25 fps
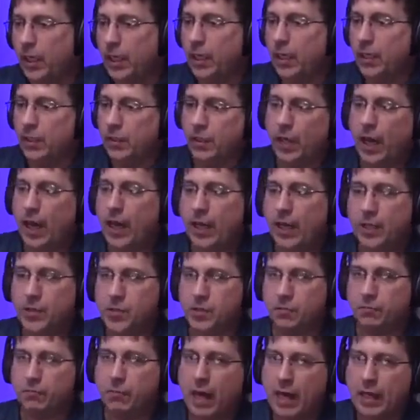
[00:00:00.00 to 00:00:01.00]
Not as
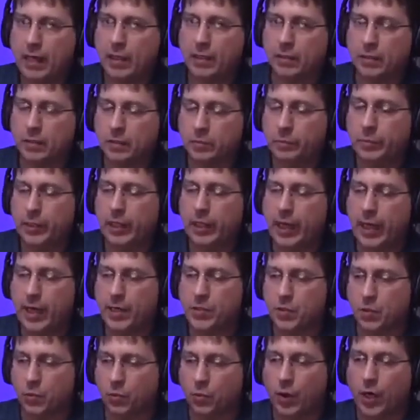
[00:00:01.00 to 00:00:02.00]
a miner, but
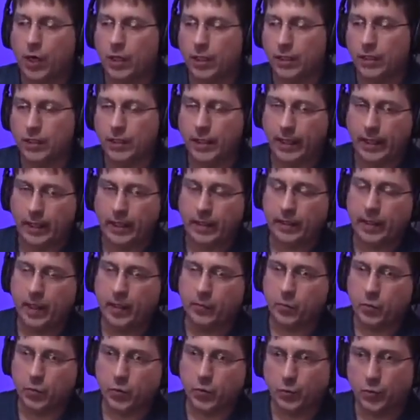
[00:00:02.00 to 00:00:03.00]
as a wallet, like
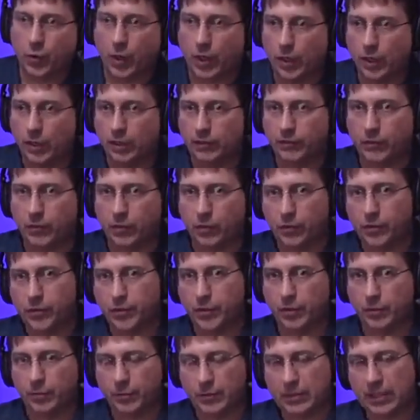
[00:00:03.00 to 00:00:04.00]
Emerald Wallet for
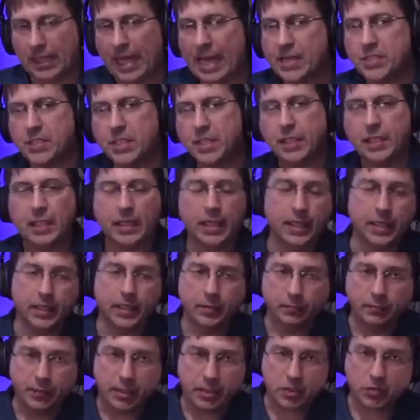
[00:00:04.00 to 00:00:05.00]
Ethereum Classic and
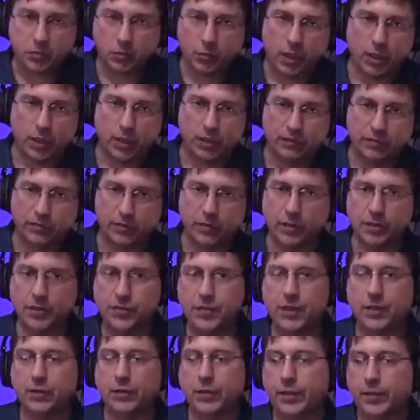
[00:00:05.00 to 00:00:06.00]
the Mist Wallet for
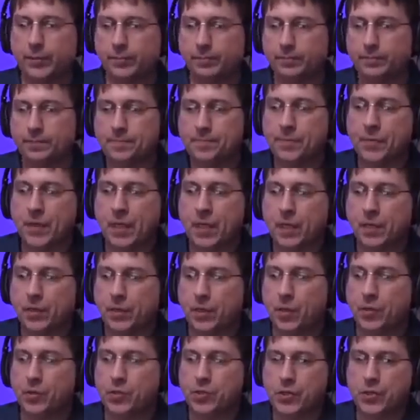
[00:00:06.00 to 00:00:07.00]
Ethereum.
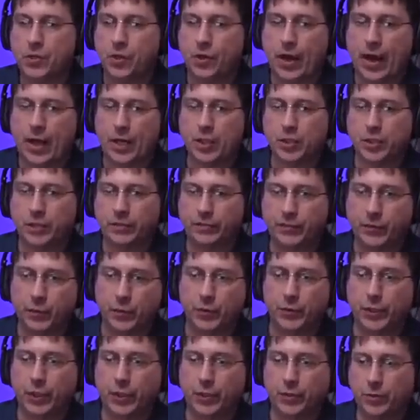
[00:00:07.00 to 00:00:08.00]
Those are actually
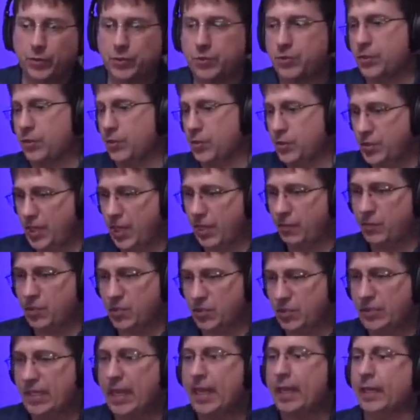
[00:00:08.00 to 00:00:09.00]
full nodes, same
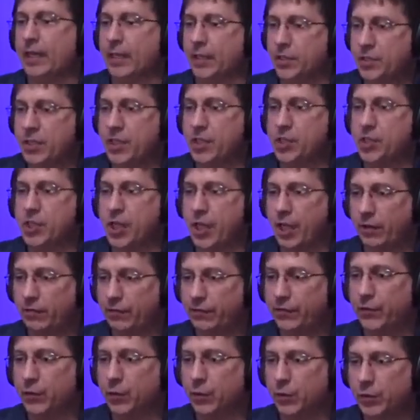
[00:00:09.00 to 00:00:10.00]
as Daedalus. It's a
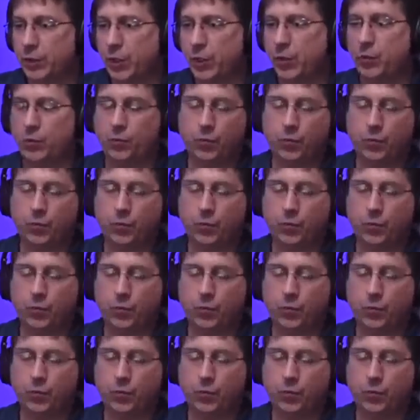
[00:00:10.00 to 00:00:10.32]
full node